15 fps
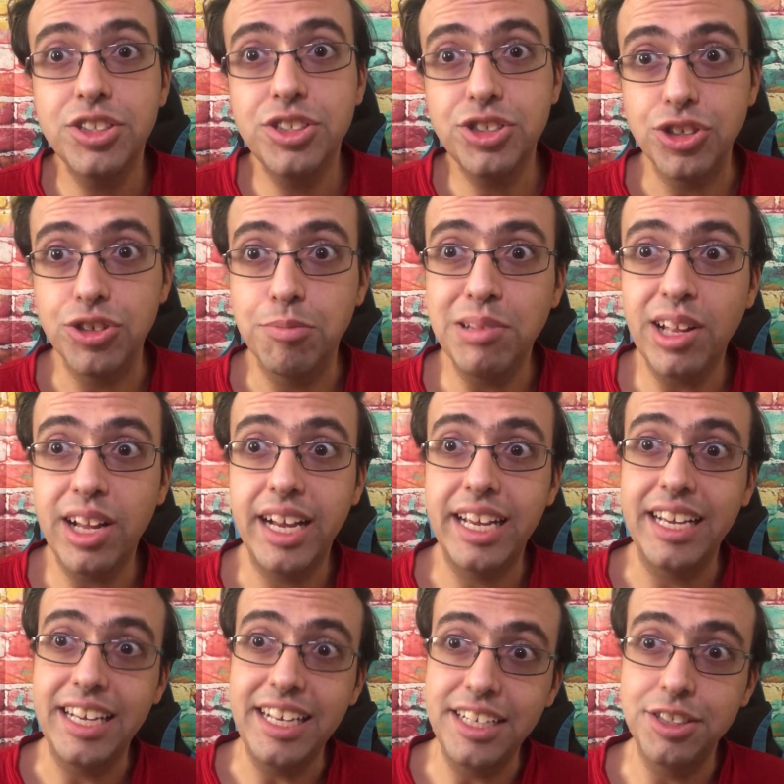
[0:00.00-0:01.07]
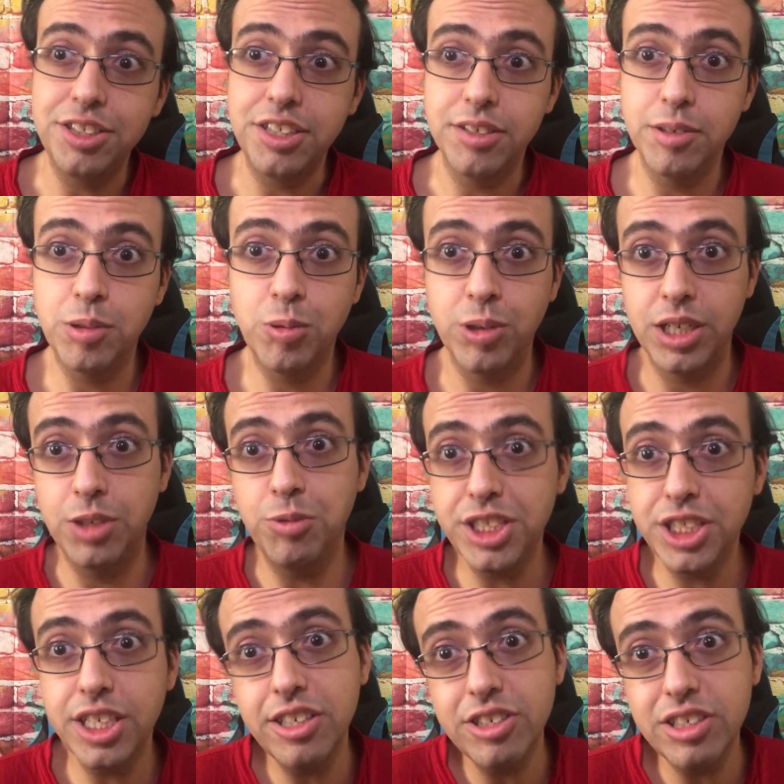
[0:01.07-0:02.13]
to apply into your recording,
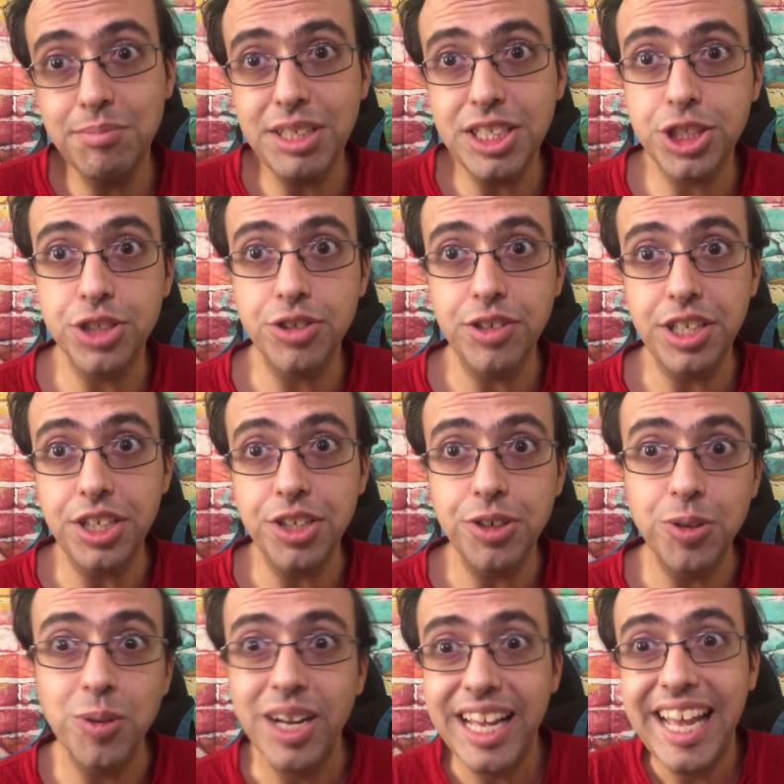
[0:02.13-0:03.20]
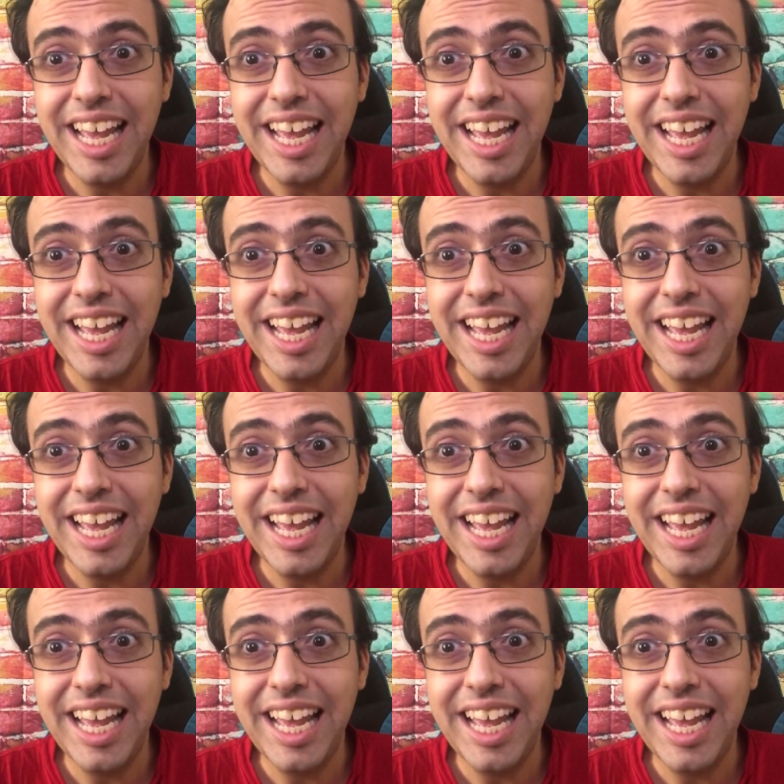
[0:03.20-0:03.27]
which I'm going to be showing you